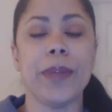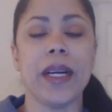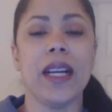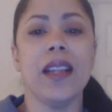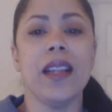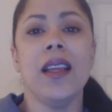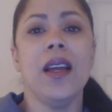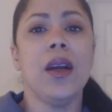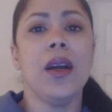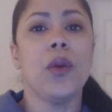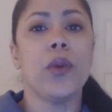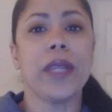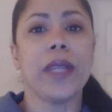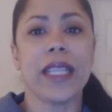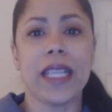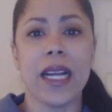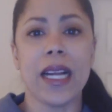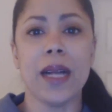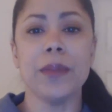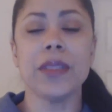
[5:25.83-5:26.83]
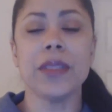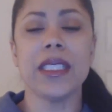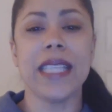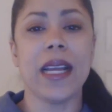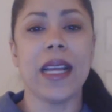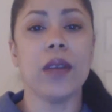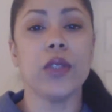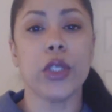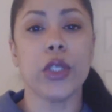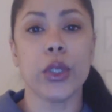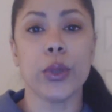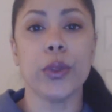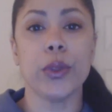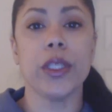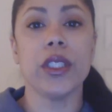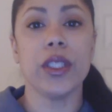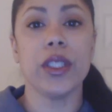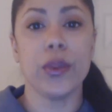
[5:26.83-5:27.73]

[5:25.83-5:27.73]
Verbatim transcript: But when it comes down to it,